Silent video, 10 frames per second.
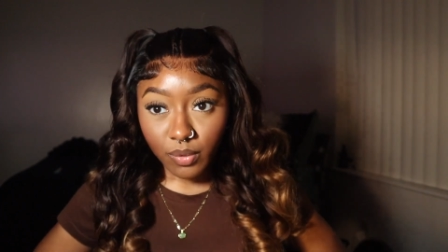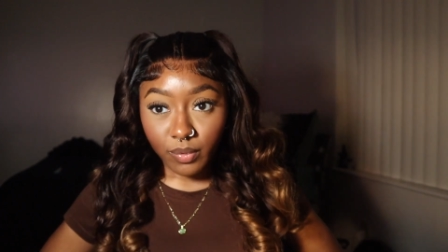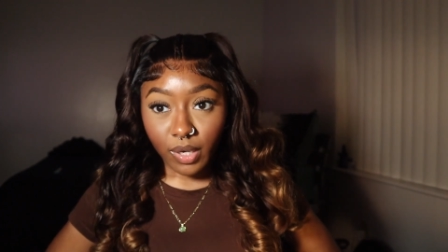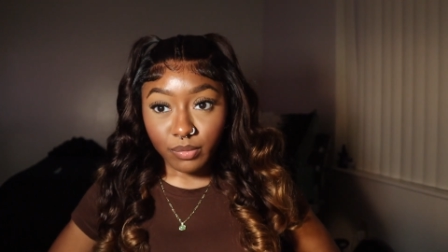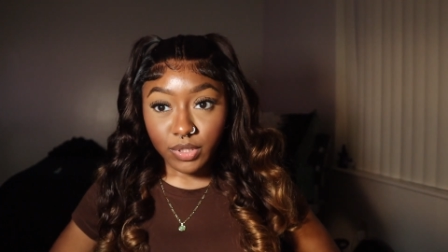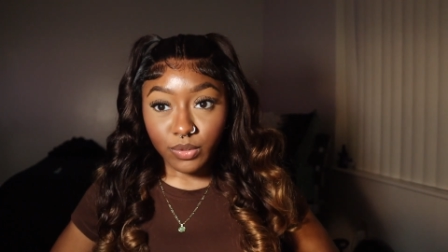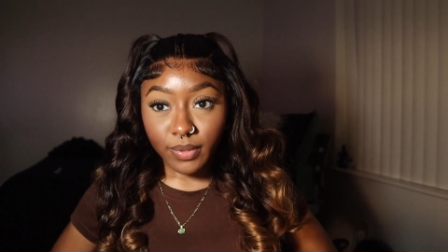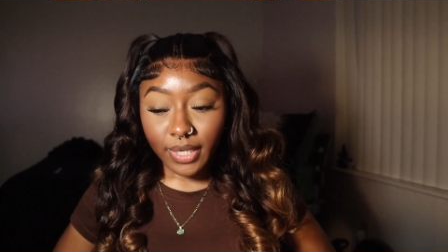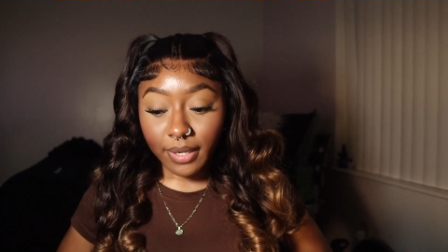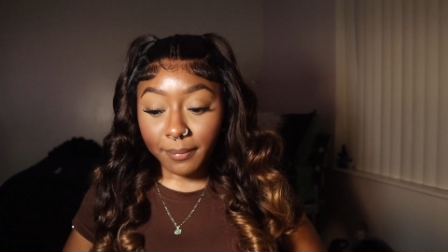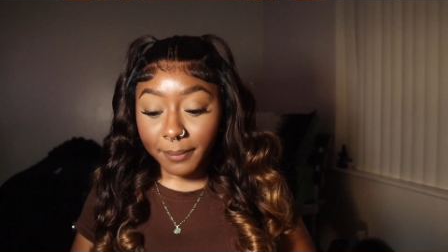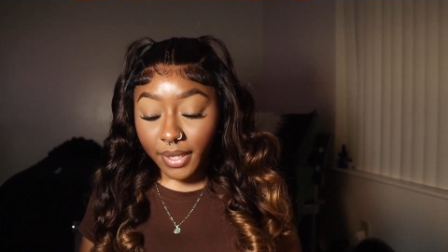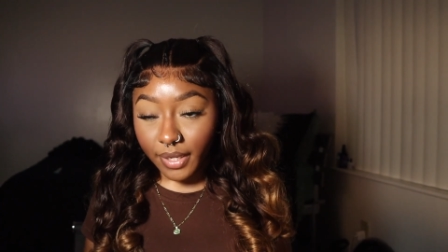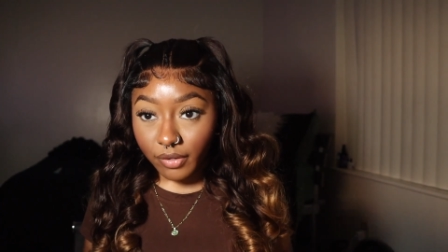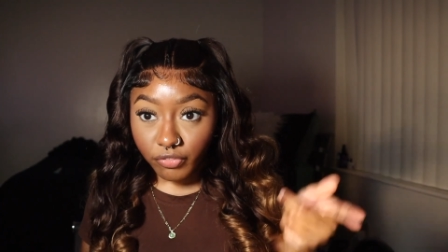when I was doing it.
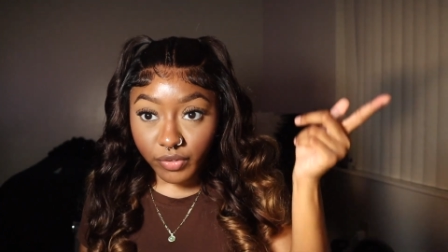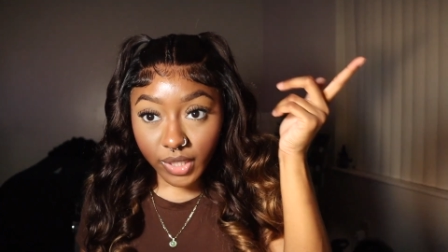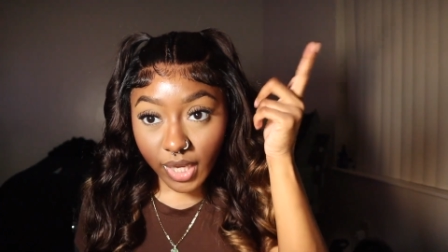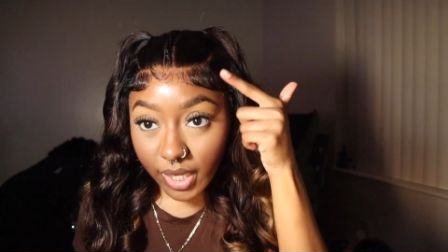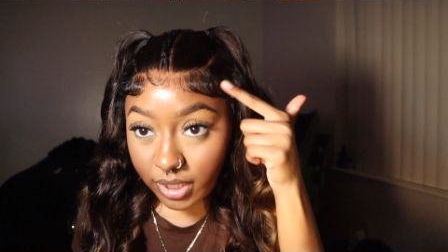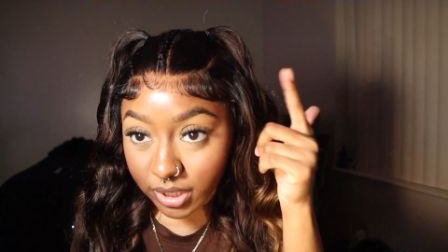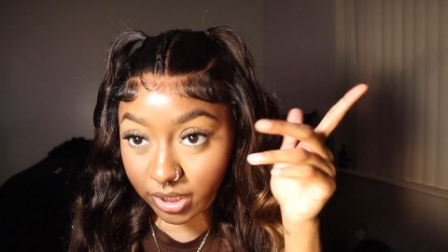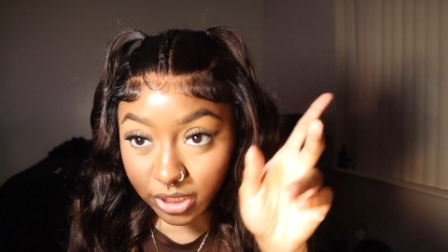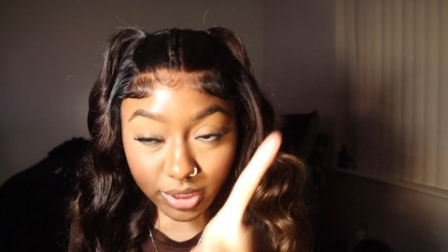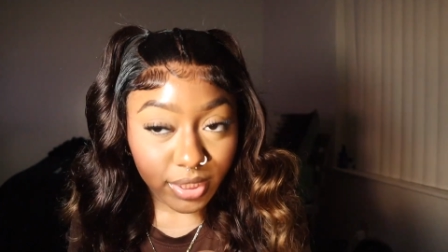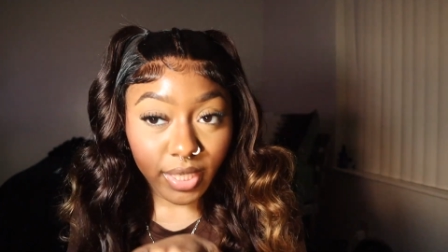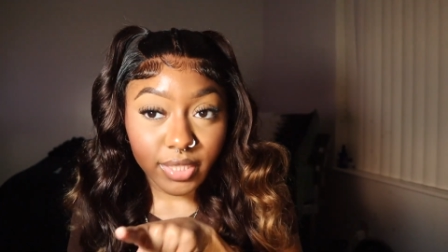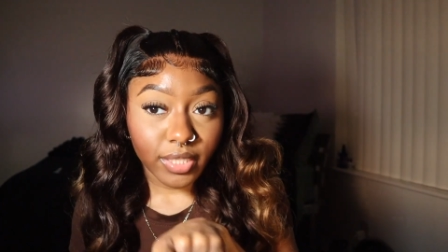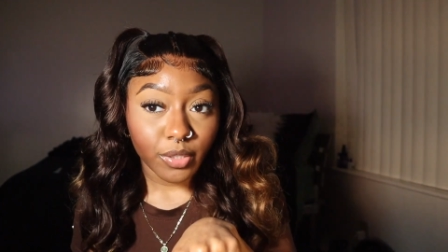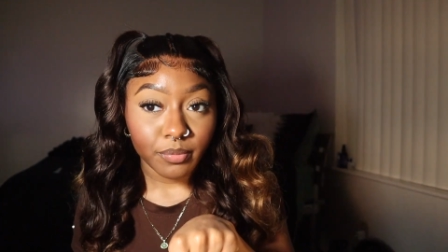But for the edges, just in
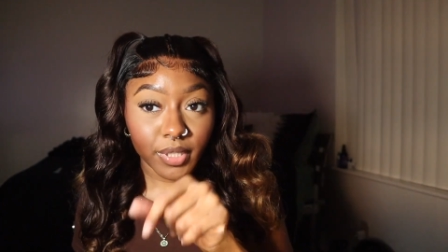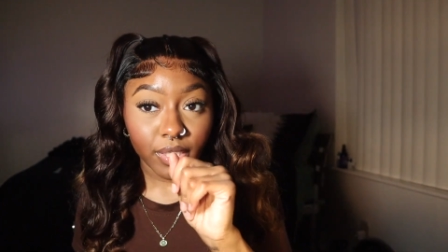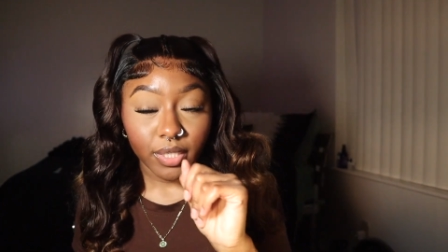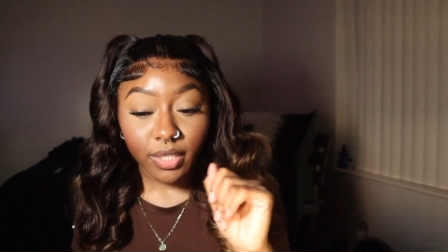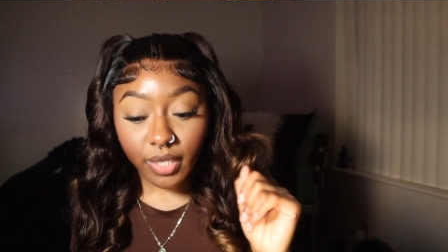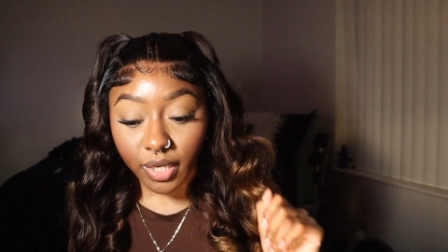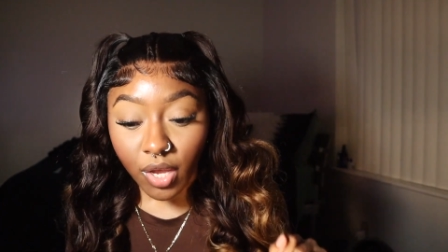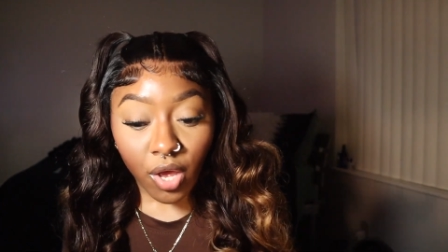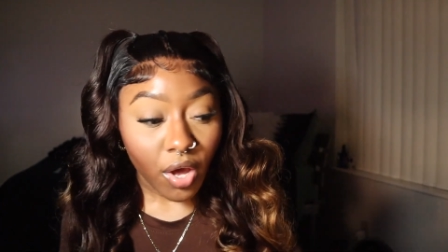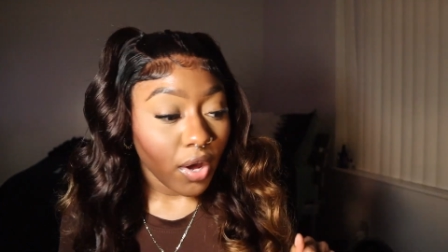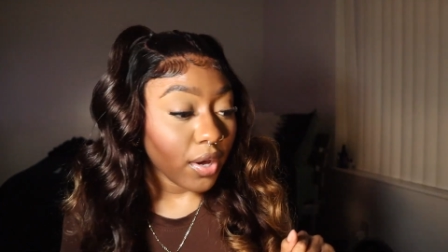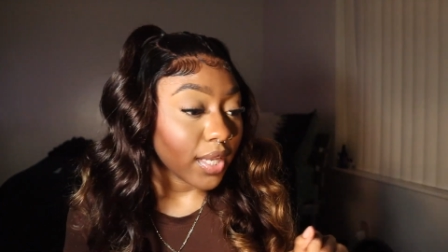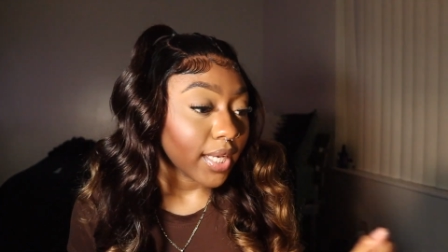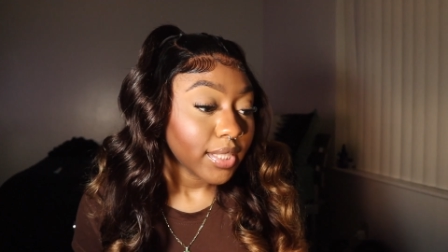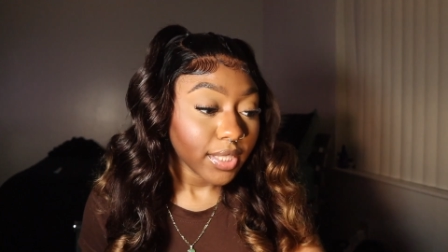case I don't put it in there, all
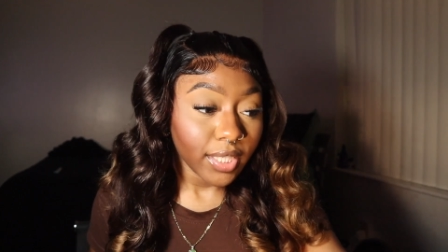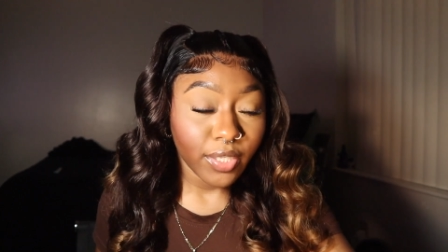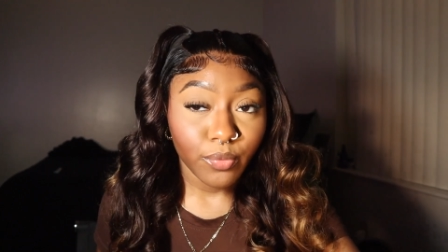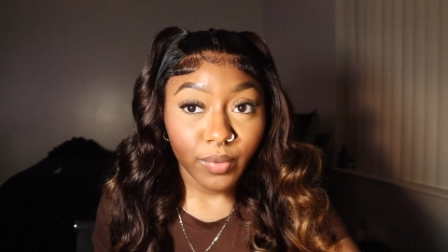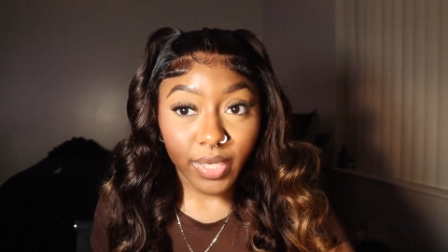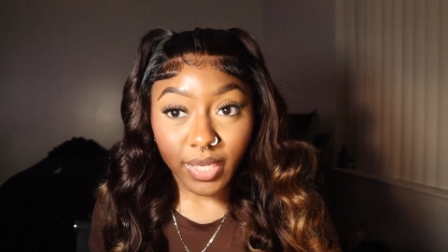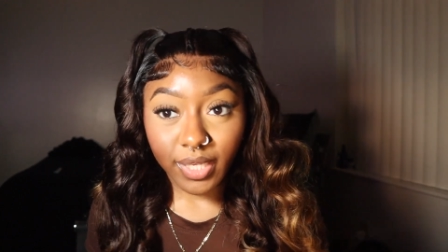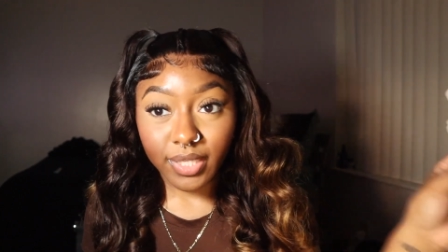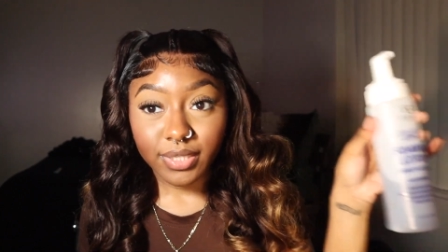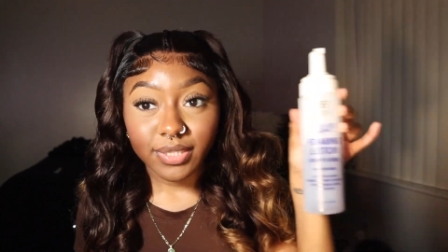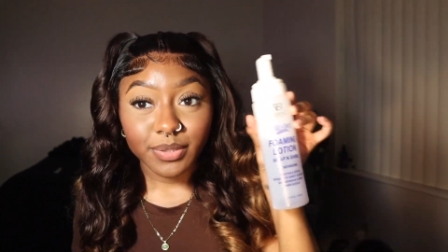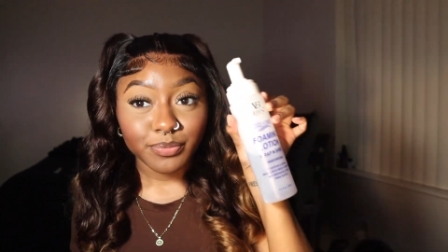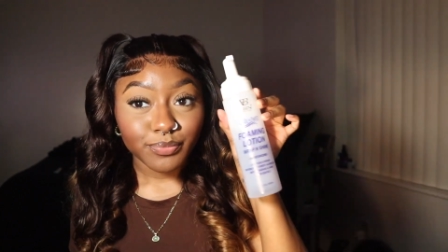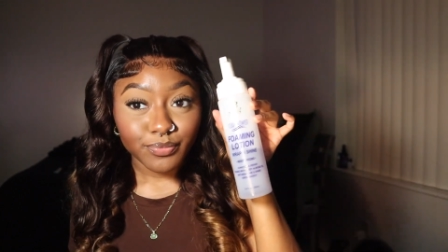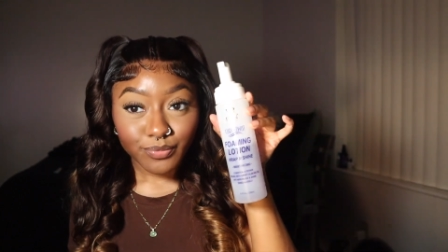I did was,
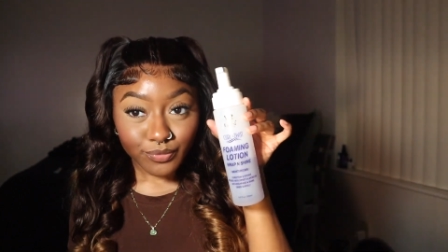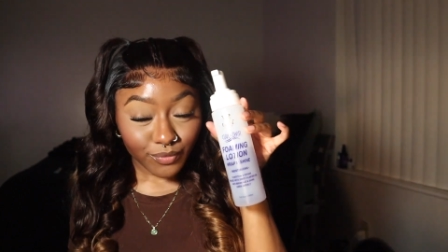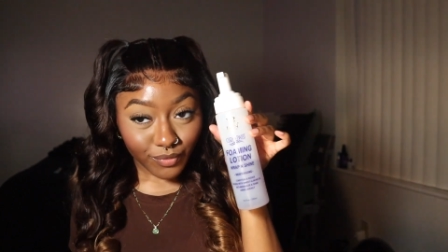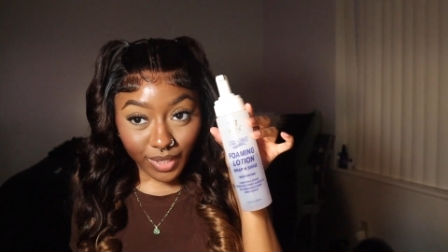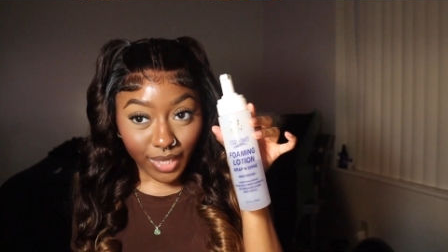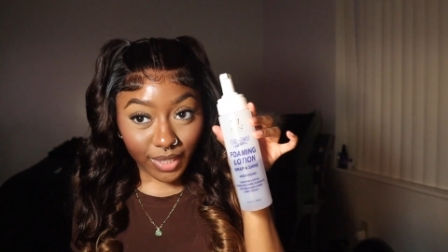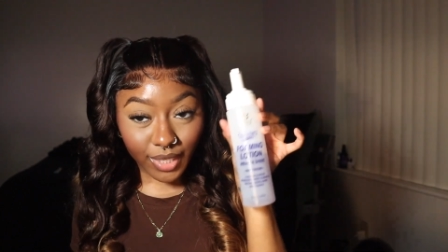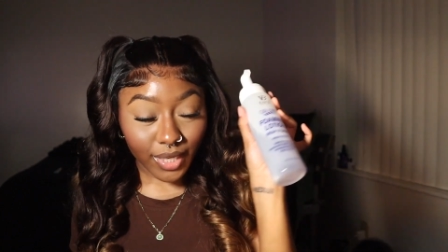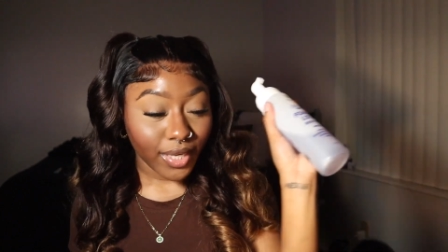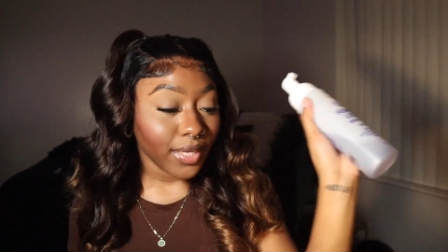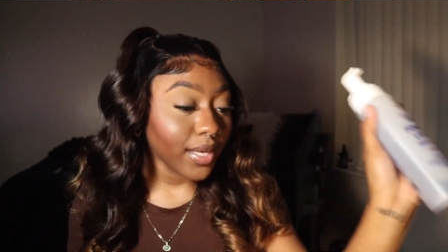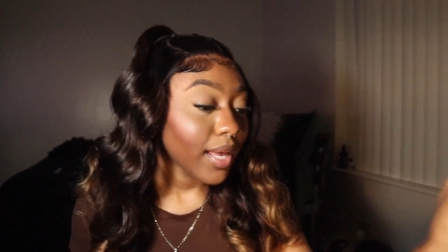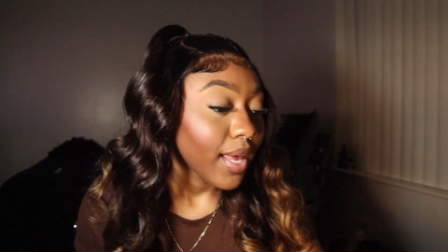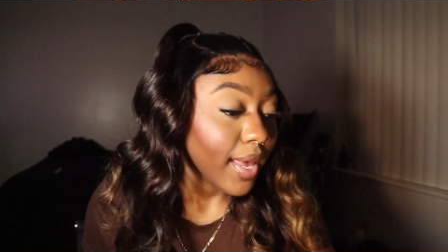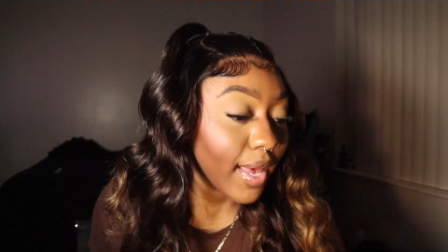again,
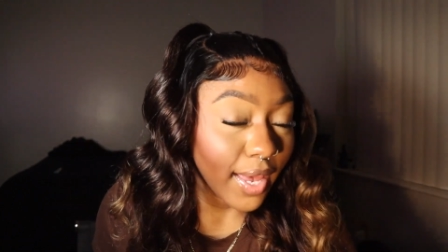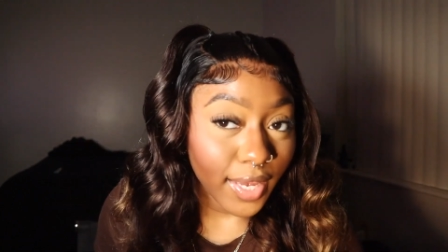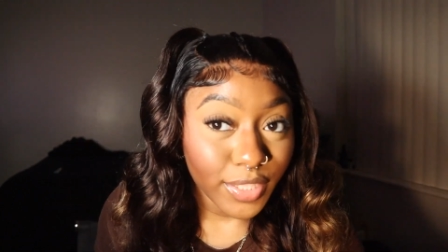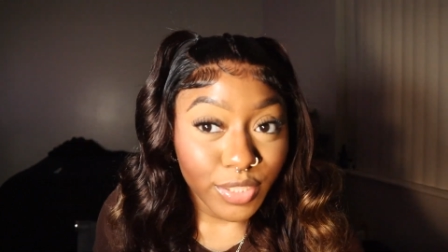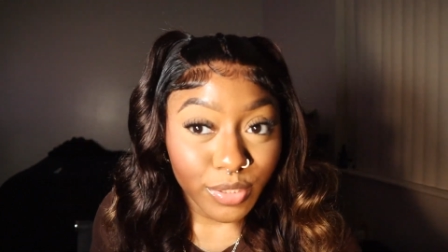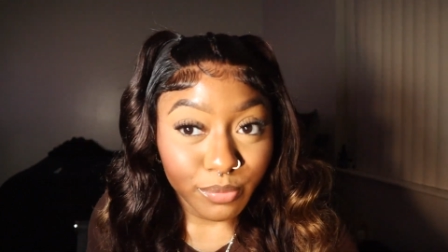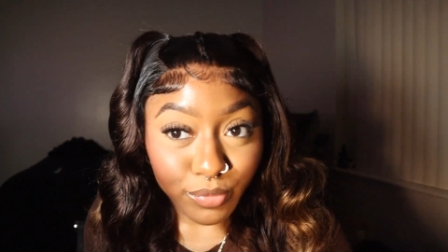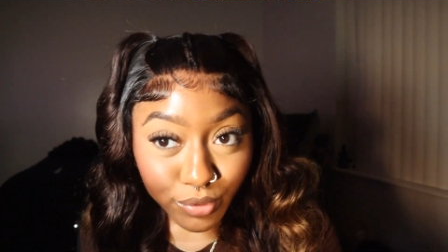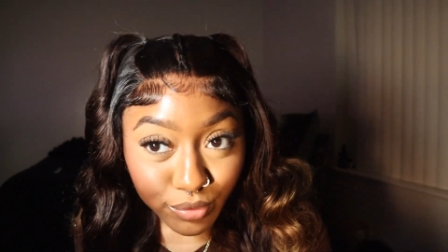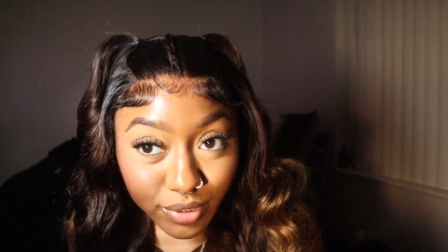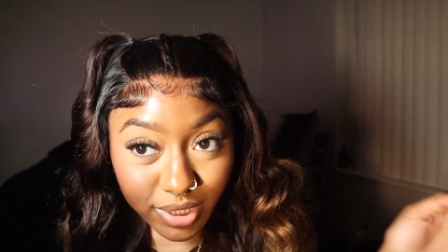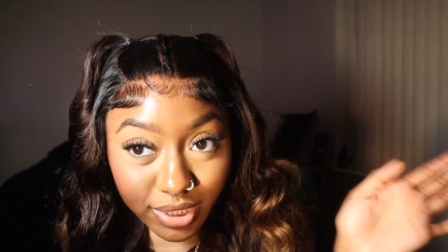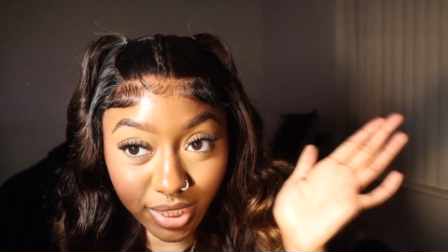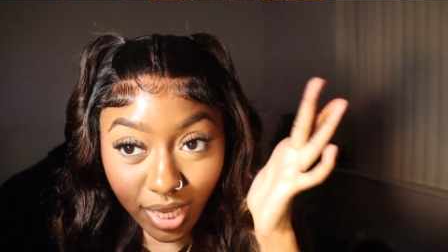add some mousse.